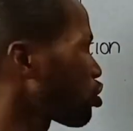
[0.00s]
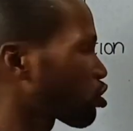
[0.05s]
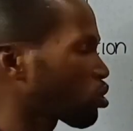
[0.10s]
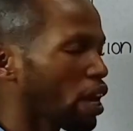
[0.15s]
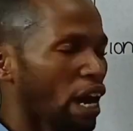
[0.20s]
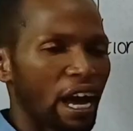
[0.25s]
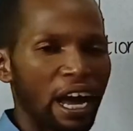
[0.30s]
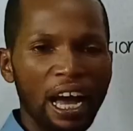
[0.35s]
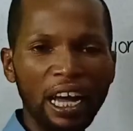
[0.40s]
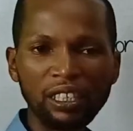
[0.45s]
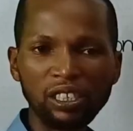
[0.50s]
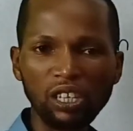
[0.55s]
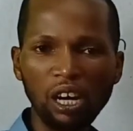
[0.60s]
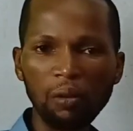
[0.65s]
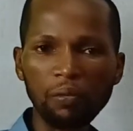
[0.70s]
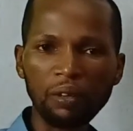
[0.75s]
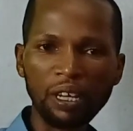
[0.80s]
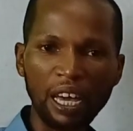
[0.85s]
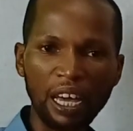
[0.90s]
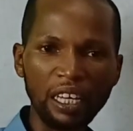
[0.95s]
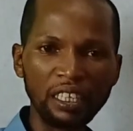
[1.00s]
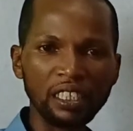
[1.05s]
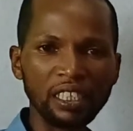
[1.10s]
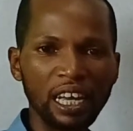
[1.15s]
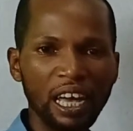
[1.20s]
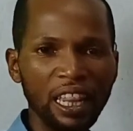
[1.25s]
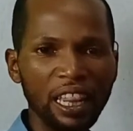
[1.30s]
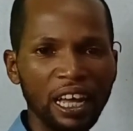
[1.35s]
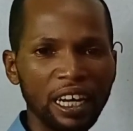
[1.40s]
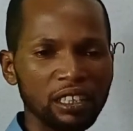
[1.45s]
neutral atom gains
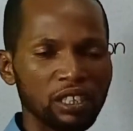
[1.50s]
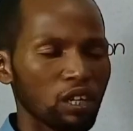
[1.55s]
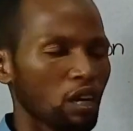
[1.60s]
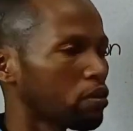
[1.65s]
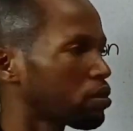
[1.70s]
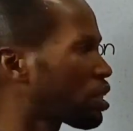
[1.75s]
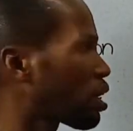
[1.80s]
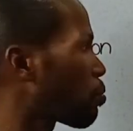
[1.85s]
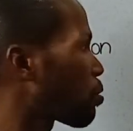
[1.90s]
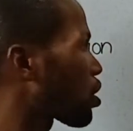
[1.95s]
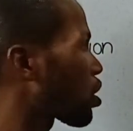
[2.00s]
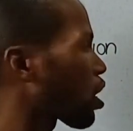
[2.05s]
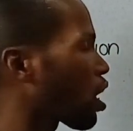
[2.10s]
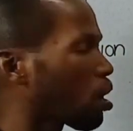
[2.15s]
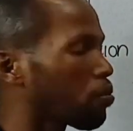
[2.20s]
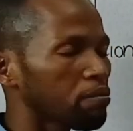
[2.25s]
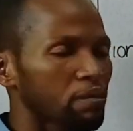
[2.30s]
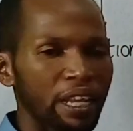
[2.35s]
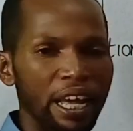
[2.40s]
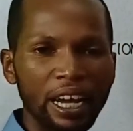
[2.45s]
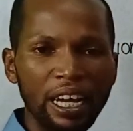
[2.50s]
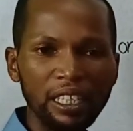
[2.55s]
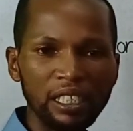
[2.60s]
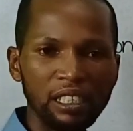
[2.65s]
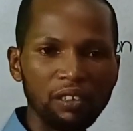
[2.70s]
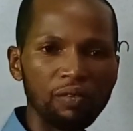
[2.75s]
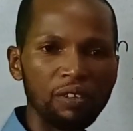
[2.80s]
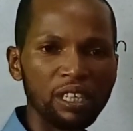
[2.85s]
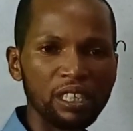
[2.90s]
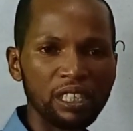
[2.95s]
electron, they become
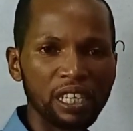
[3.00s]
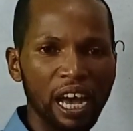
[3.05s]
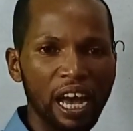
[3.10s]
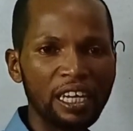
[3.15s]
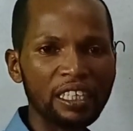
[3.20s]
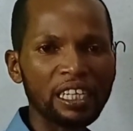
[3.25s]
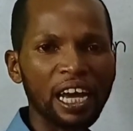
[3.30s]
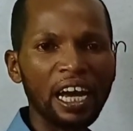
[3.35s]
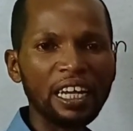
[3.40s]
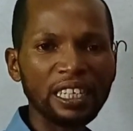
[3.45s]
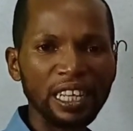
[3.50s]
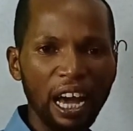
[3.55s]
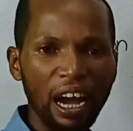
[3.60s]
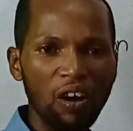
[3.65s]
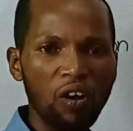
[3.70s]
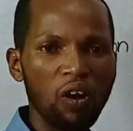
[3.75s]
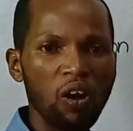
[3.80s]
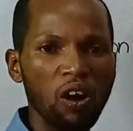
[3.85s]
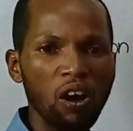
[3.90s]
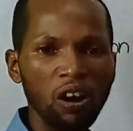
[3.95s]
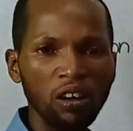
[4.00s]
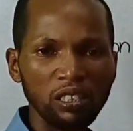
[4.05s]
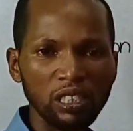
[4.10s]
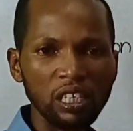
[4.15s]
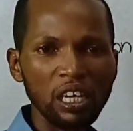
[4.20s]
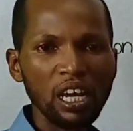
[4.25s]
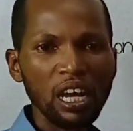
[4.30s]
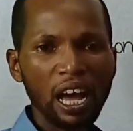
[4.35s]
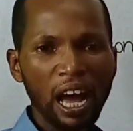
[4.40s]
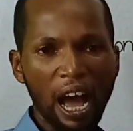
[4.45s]
negatively charged and they are
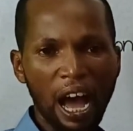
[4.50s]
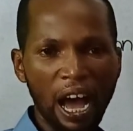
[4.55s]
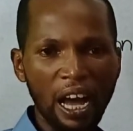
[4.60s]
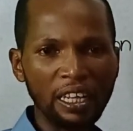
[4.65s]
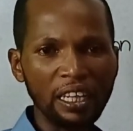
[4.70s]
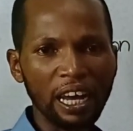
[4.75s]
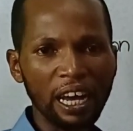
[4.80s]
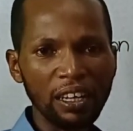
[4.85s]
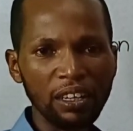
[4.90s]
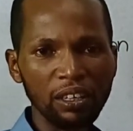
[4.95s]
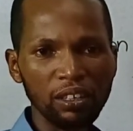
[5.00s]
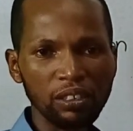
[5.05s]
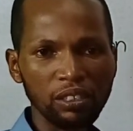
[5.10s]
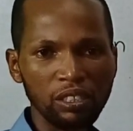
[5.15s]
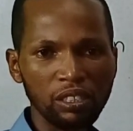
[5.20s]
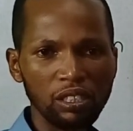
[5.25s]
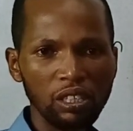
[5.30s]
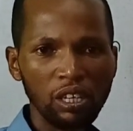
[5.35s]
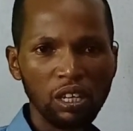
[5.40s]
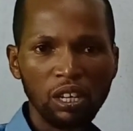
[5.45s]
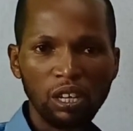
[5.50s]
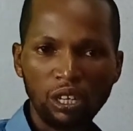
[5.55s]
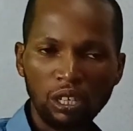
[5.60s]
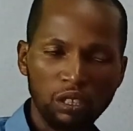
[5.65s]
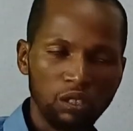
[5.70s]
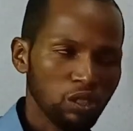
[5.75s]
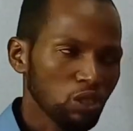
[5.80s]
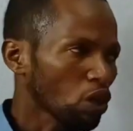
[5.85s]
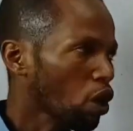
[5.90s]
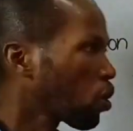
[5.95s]
called anions.
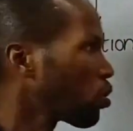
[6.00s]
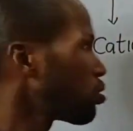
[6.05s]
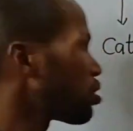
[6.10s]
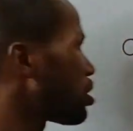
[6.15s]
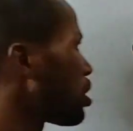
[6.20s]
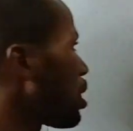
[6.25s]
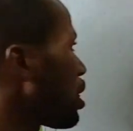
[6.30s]
So